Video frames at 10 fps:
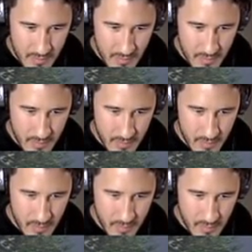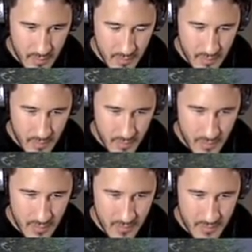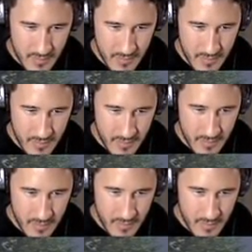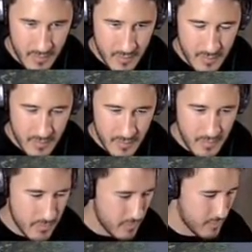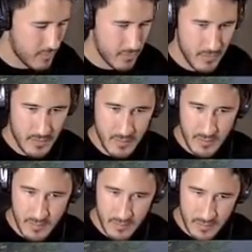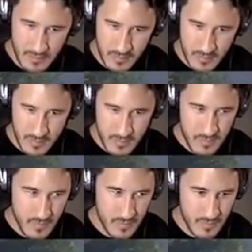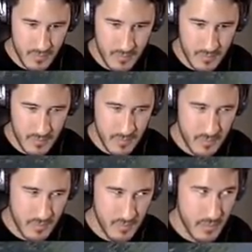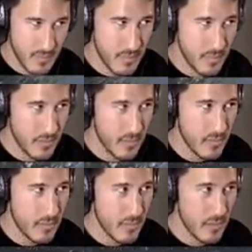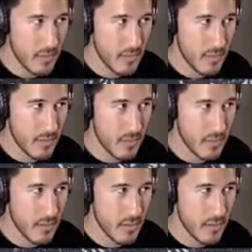(silent)